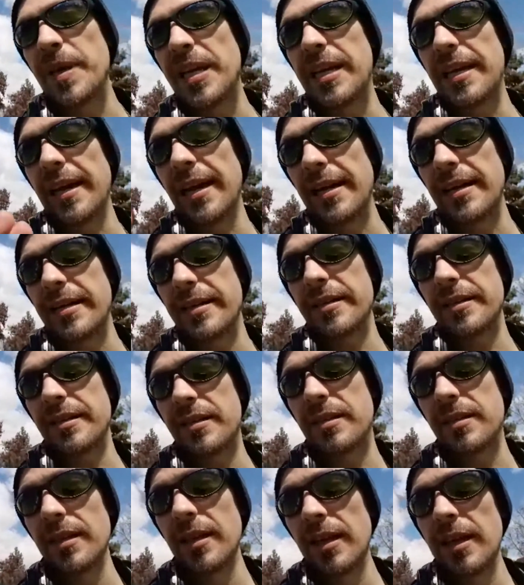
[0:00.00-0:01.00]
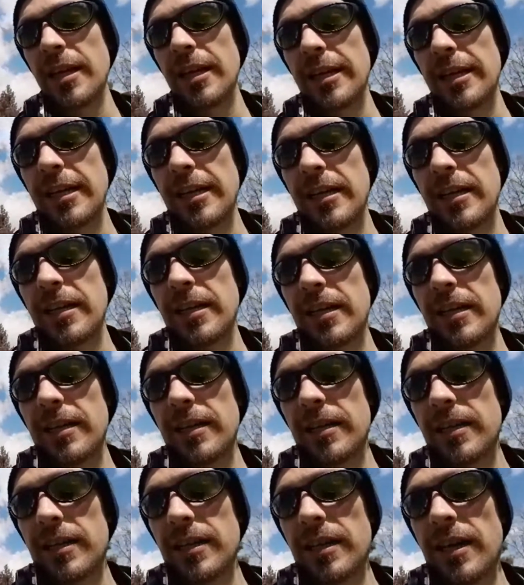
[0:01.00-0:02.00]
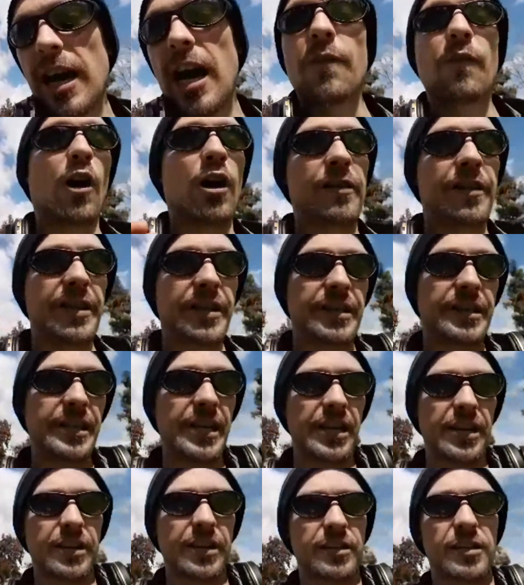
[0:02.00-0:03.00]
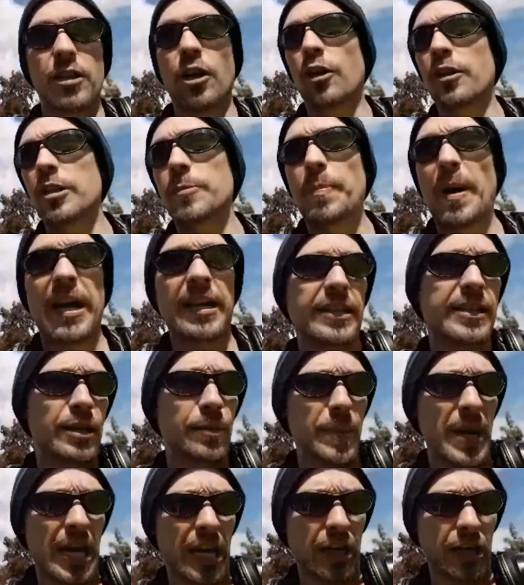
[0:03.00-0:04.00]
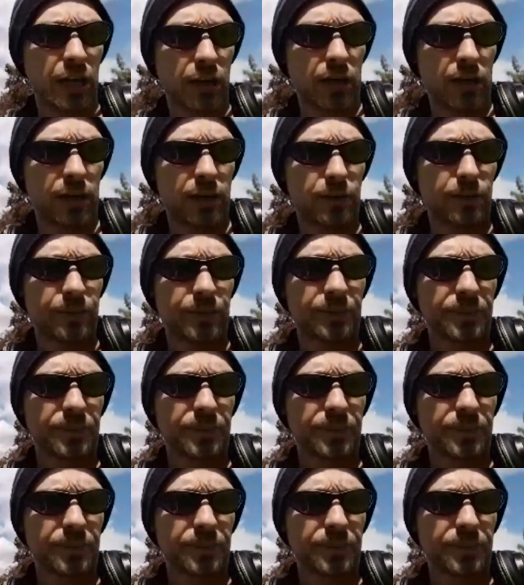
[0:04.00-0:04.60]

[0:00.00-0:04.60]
because of all these years and all this pent-up anger.